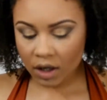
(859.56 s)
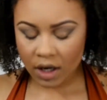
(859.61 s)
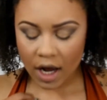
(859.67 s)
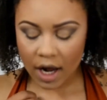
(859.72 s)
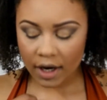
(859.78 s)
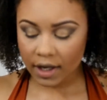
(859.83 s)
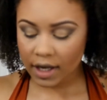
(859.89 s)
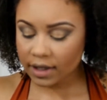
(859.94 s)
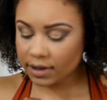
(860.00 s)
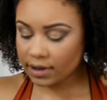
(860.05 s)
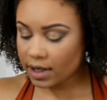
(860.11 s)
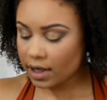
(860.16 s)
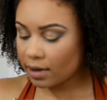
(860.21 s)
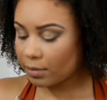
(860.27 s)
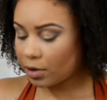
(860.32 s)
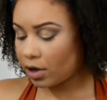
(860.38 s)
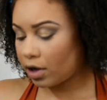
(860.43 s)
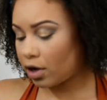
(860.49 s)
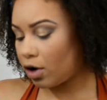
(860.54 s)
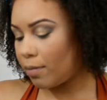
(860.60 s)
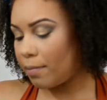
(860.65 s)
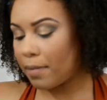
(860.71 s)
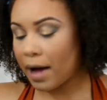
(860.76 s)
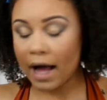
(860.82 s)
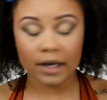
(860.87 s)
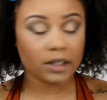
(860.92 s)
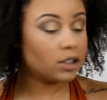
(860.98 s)
Now that that's done, I'm going to go
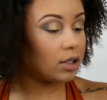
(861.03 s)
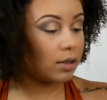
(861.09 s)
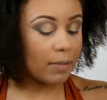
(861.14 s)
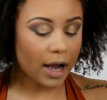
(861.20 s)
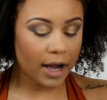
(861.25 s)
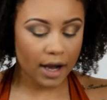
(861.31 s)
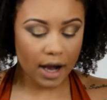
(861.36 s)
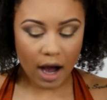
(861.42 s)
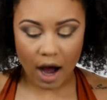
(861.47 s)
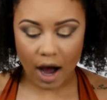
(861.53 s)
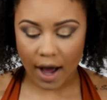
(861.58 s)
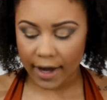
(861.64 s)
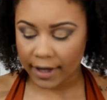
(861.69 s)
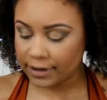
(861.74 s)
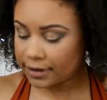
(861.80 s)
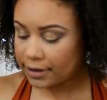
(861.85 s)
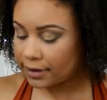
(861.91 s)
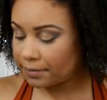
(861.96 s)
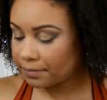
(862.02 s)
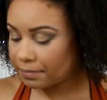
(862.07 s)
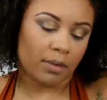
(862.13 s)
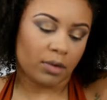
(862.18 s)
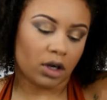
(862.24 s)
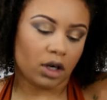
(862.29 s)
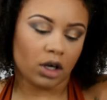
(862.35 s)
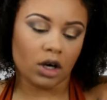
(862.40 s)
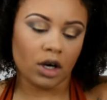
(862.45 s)
back to my eyes. I'm
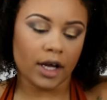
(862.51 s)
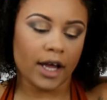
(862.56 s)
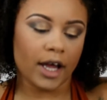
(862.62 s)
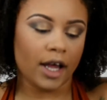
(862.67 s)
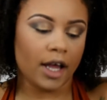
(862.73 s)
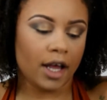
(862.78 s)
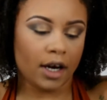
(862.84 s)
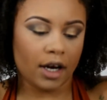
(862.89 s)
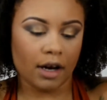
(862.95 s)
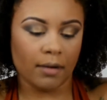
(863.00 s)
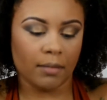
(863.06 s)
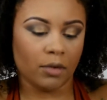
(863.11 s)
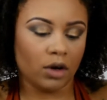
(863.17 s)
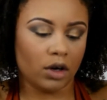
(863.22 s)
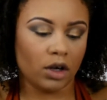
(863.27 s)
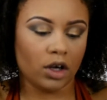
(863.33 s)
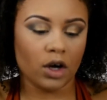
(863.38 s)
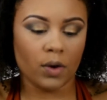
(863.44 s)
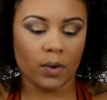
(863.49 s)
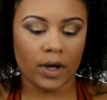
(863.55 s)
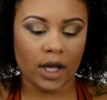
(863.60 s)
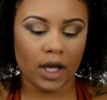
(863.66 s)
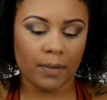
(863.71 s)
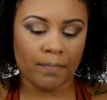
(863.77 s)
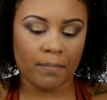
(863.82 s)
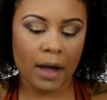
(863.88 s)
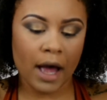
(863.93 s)
going to go ahead and I'm going to go
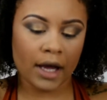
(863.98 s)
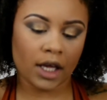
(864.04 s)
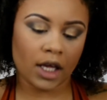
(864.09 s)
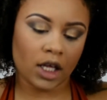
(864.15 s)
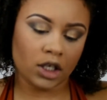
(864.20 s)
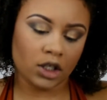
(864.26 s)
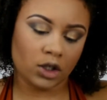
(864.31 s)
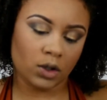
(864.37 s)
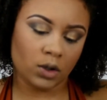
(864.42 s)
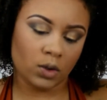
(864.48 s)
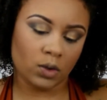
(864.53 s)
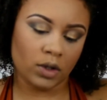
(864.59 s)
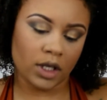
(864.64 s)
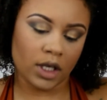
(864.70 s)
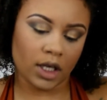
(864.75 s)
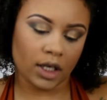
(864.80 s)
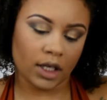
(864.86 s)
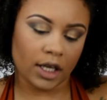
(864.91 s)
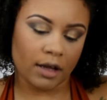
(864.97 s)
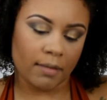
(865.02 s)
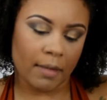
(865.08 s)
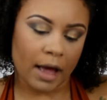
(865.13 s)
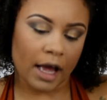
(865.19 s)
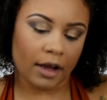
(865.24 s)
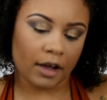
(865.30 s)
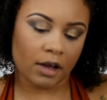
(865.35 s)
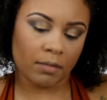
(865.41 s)
back into the Aaliyah
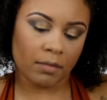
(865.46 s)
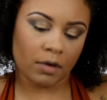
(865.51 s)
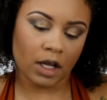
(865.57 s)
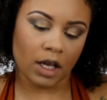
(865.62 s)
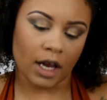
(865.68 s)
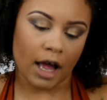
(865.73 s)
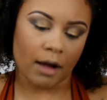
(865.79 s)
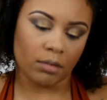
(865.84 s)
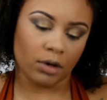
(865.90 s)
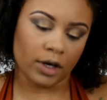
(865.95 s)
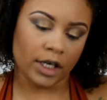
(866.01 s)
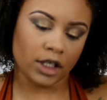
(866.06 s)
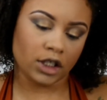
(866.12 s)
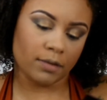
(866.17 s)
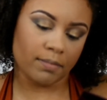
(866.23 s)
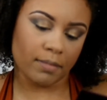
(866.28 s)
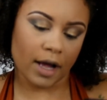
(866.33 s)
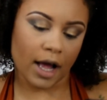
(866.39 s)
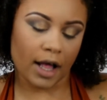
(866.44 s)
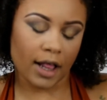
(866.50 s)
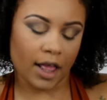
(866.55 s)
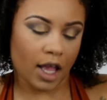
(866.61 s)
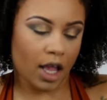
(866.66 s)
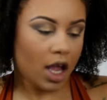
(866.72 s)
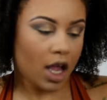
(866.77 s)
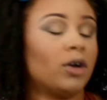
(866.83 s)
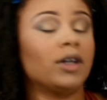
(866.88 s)
MAC Collaboration
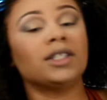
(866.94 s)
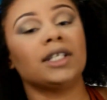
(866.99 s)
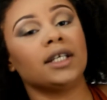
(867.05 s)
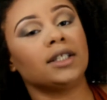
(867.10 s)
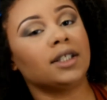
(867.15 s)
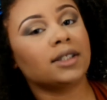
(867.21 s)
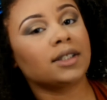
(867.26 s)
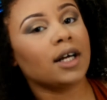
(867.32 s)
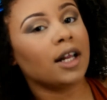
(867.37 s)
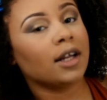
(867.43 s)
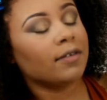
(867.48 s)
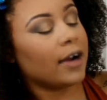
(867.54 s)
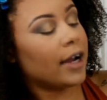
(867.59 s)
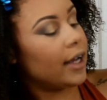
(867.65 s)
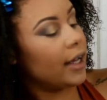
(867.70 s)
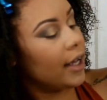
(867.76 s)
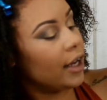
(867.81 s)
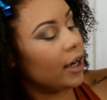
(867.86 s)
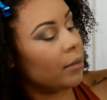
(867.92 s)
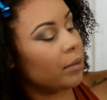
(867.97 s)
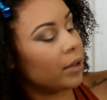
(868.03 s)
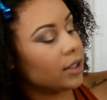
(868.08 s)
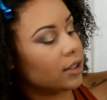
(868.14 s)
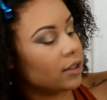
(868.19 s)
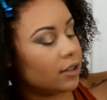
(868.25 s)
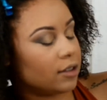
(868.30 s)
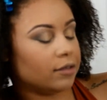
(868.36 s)
Palette. to take this color right here,
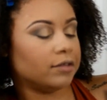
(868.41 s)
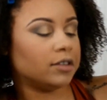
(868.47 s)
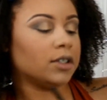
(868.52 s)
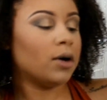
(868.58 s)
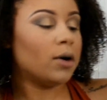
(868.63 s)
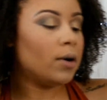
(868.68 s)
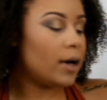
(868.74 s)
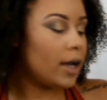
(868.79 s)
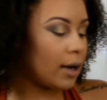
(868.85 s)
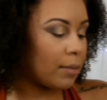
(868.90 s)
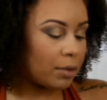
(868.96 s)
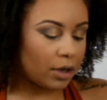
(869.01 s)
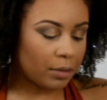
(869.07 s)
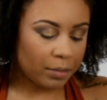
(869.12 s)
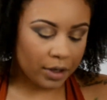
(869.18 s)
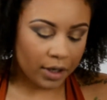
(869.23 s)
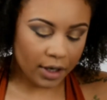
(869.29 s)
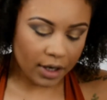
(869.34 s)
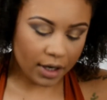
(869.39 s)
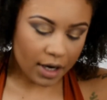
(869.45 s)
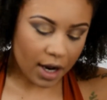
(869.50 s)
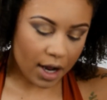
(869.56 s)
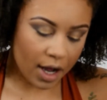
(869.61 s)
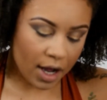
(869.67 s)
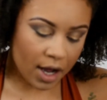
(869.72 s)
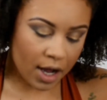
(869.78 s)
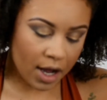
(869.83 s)
Princess of Soul, and I'm going to put it
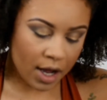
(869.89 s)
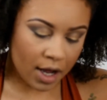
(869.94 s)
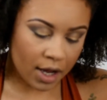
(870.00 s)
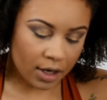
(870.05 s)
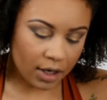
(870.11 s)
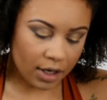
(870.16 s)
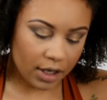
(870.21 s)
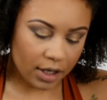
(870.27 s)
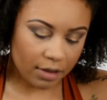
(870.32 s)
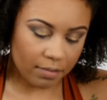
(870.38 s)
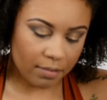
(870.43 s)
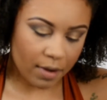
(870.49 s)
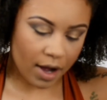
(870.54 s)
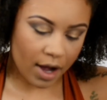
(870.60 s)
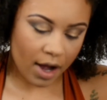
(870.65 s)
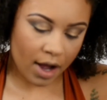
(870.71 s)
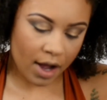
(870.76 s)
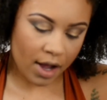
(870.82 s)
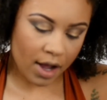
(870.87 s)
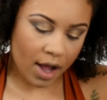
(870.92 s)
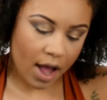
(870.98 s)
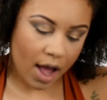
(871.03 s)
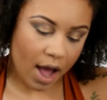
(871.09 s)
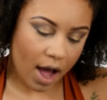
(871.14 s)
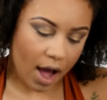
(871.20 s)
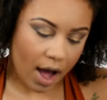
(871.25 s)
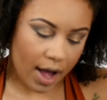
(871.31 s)
underneath my
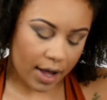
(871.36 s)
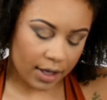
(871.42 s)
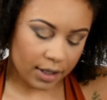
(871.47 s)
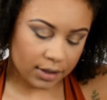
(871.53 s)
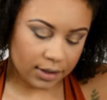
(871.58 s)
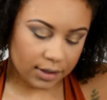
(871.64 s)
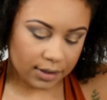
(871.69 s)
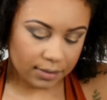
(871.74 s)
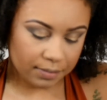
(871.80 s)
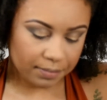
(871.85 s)
eyes.